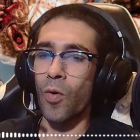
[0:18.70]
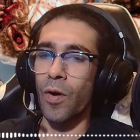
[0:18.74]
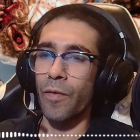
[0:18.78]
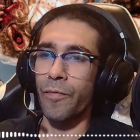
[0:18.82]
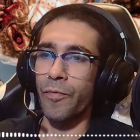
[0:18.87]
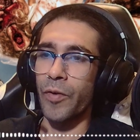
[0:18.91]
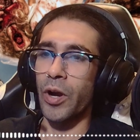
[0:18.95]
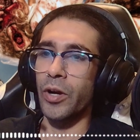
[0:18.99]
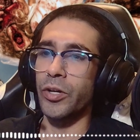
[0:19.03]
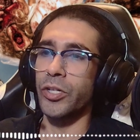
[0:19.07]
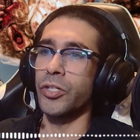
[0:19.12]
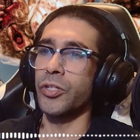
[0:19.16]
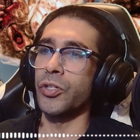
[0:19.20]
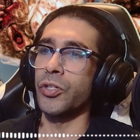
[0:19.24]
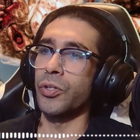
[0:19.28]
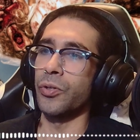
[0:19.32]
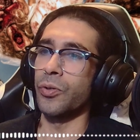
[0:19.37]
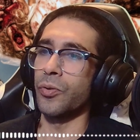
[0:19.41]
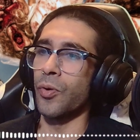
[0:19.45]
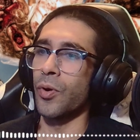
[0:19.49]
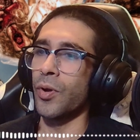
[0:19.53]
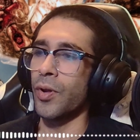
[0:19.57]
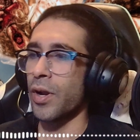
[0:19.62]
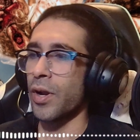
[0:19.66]
Warfare
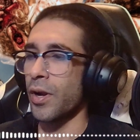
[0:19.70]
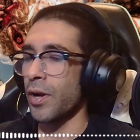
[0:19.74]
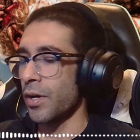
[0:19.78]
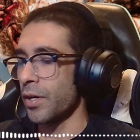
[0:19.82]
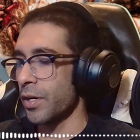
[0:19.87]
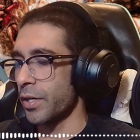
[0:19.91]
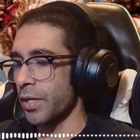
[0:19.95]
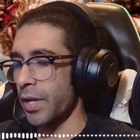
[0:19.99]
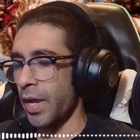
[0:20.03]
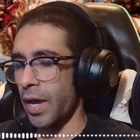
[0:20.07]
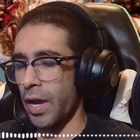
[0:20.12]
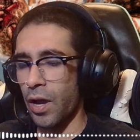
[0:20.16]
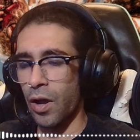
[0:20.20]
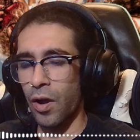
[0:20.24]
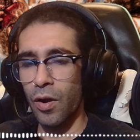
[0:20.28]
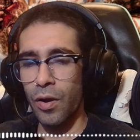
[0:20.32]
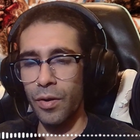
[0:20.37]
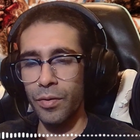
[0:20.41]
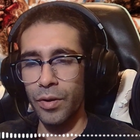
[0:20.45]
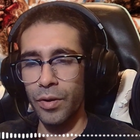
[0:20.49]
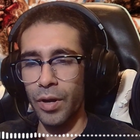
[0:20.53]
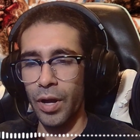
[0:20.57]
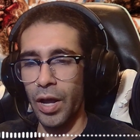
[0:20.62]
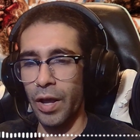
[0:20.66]
two.
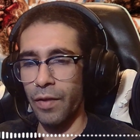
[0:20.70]
Now,